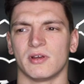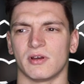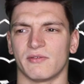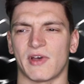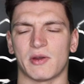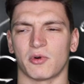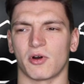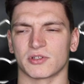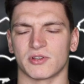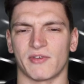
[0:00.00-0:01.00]
uh, they were
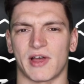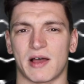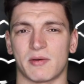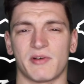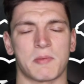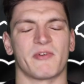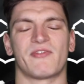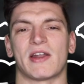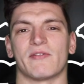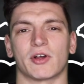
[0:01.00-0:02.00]
also there. I'm a
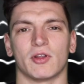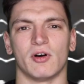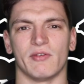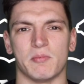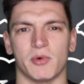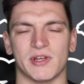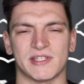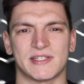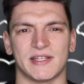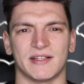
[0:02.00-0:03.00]
fan of the clothing, but
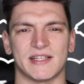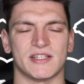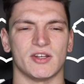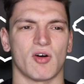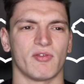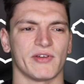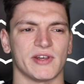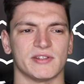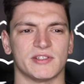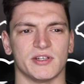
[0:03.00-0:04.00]
it still is
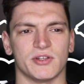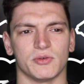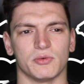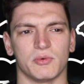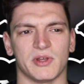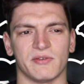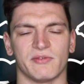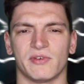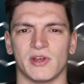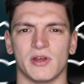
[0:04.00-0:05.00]
nothing to do
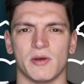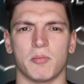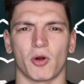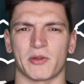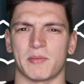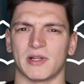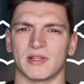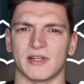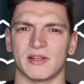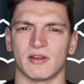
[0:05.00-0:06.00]
with
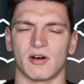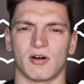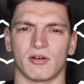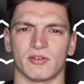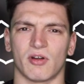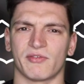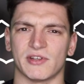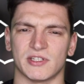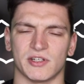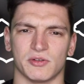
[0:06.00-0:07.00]
bodybuilding or
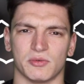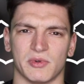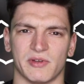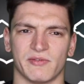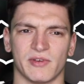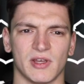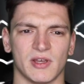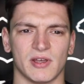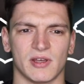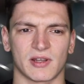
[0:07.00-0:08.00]
nothing to do
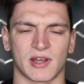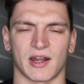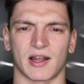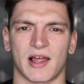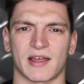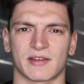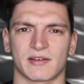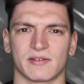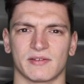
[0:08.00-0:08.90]
with kind of like